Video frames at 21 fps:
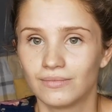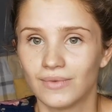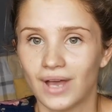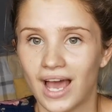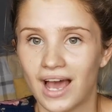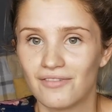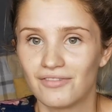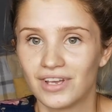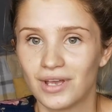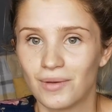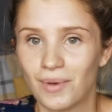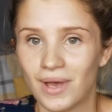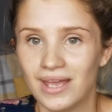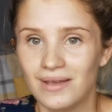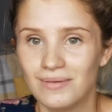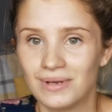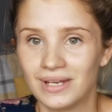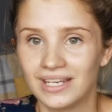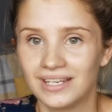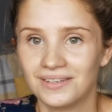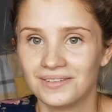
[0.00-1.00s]
having a
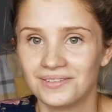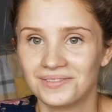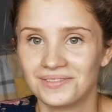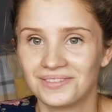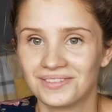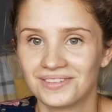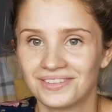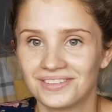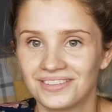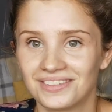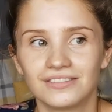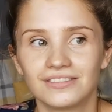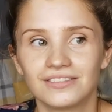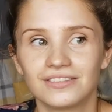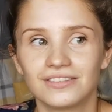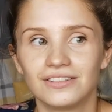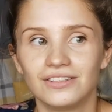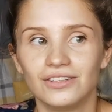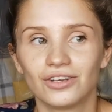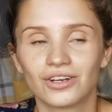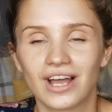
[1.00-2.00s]
baby.
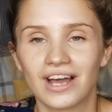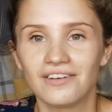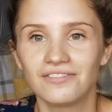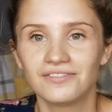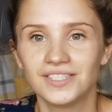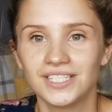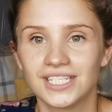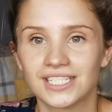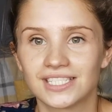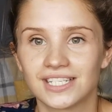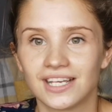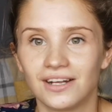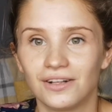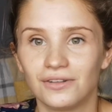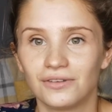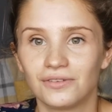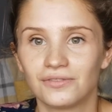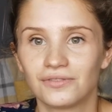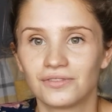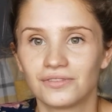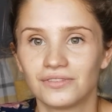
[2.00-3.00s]
Look after
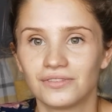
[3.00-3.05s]
yourself